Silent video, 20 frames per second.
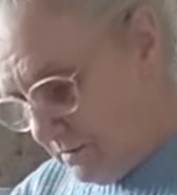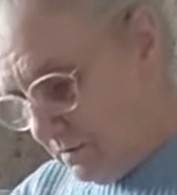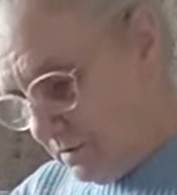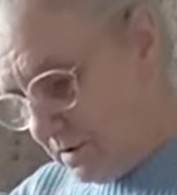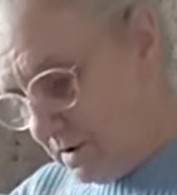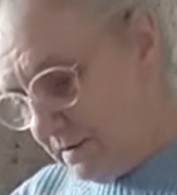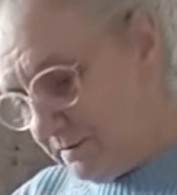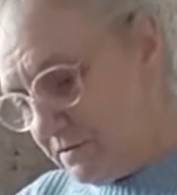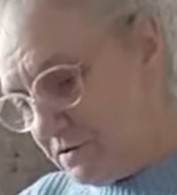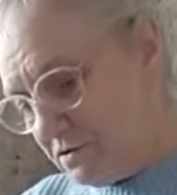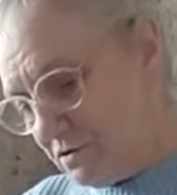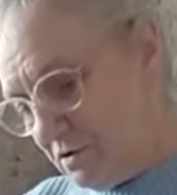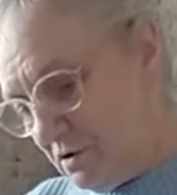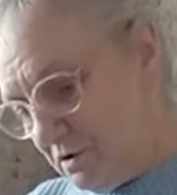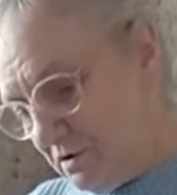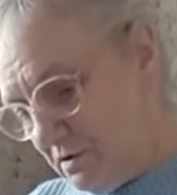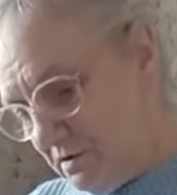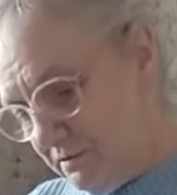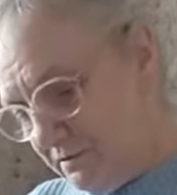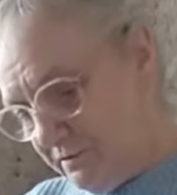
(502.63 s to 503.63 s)
what I've done
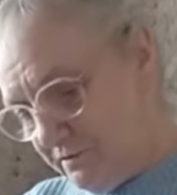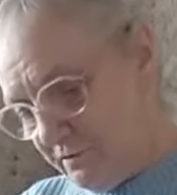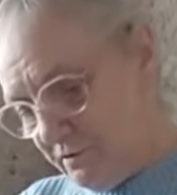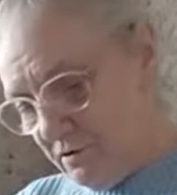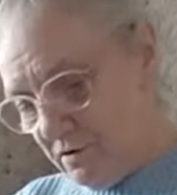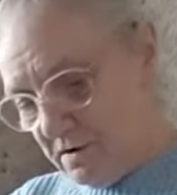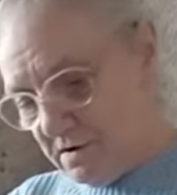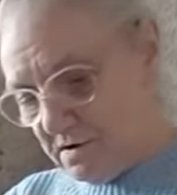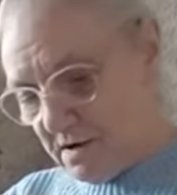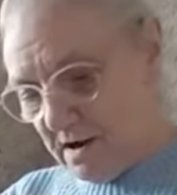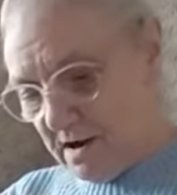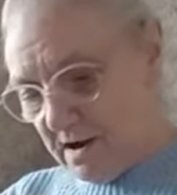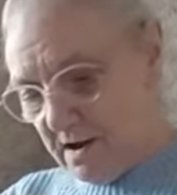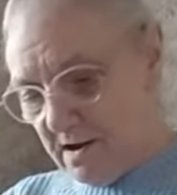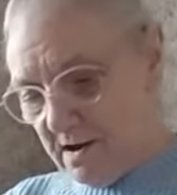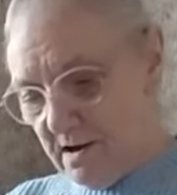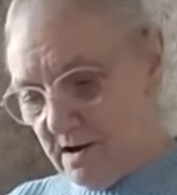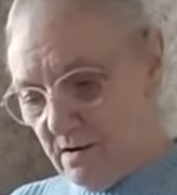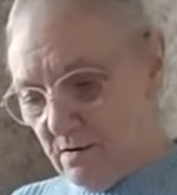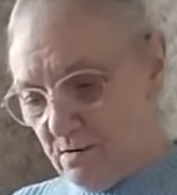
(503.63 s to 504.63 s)
on the front, I
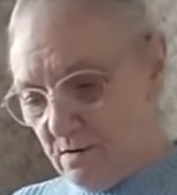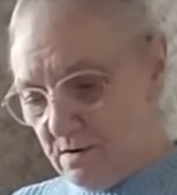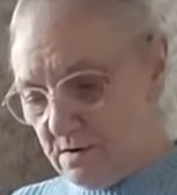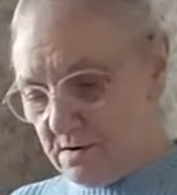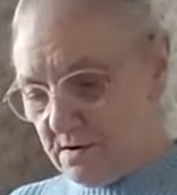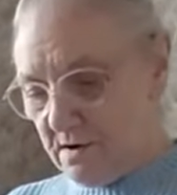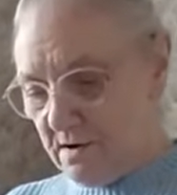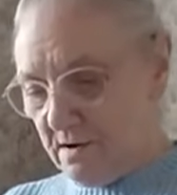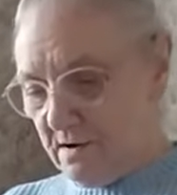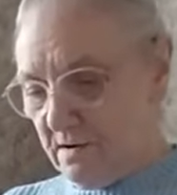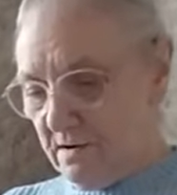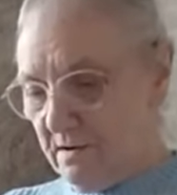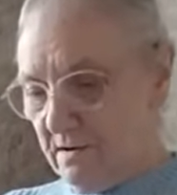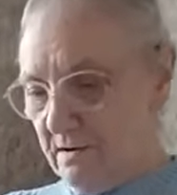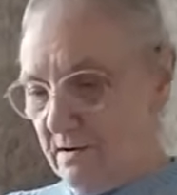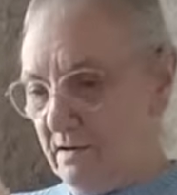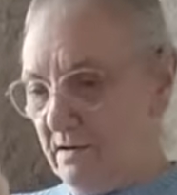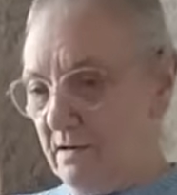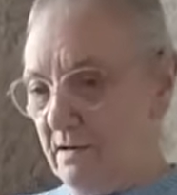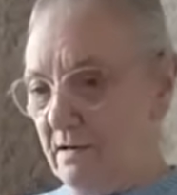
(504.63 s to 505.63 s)
get it out.
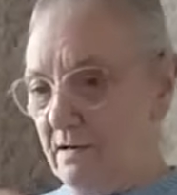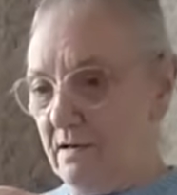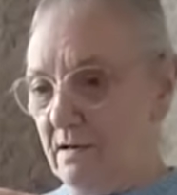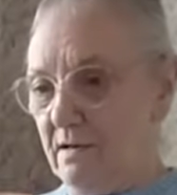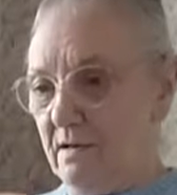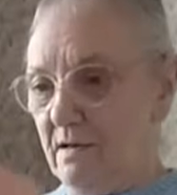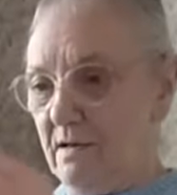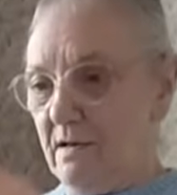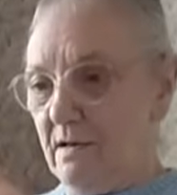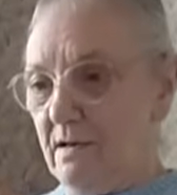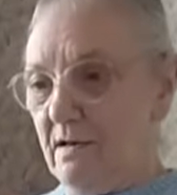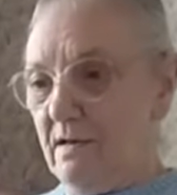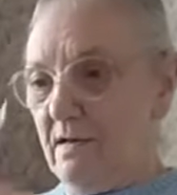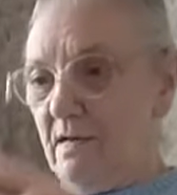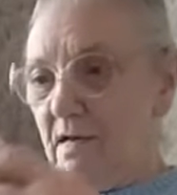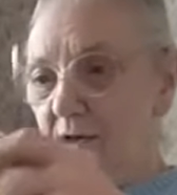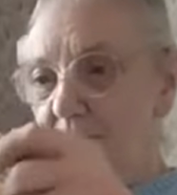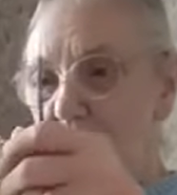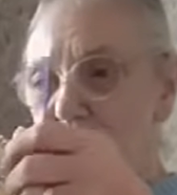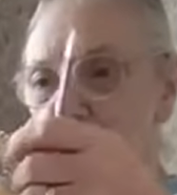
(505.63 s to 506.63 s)

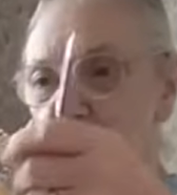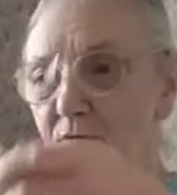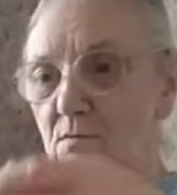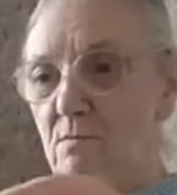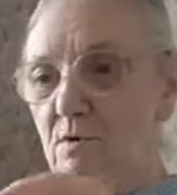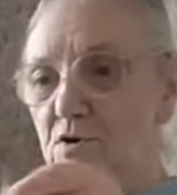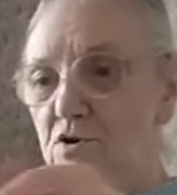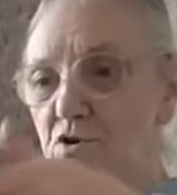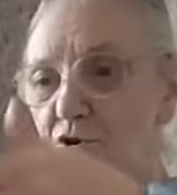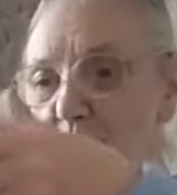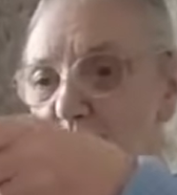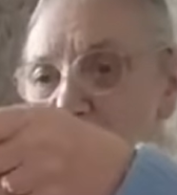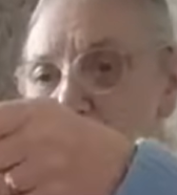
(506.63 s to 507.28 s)
That's how much